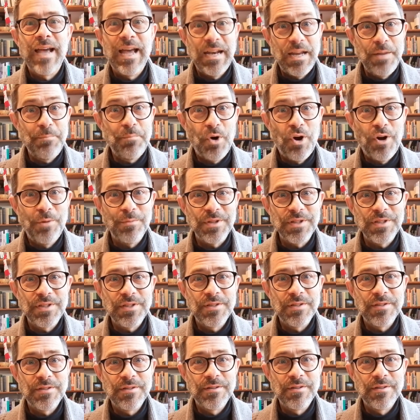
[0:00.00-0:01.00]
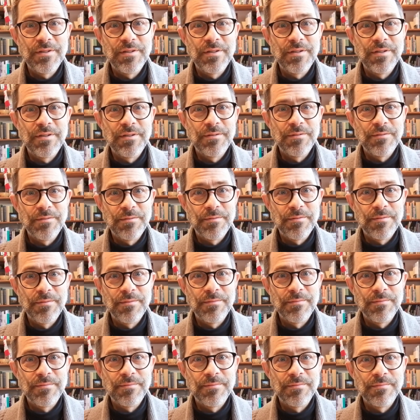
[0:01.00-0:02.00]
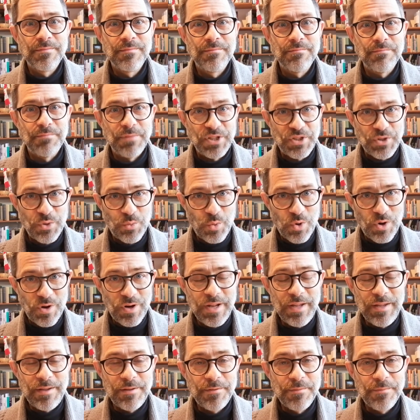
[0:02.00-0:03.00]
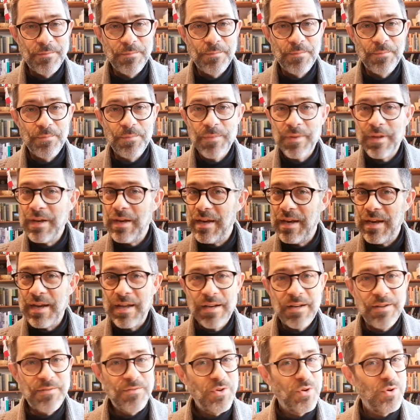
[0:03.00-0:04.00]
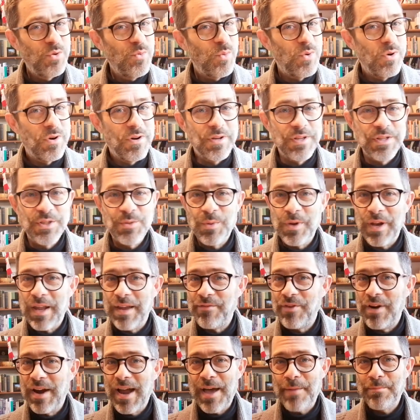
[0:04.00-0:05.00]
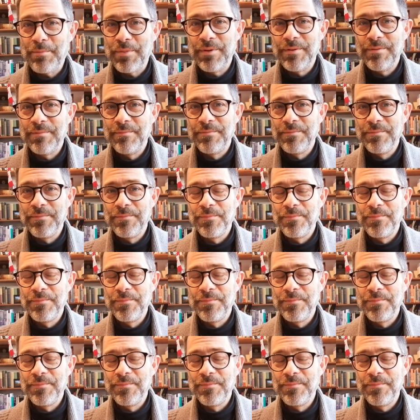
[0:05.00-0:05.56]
And he promised, "Mr. Worry, none of your worries will ever happen."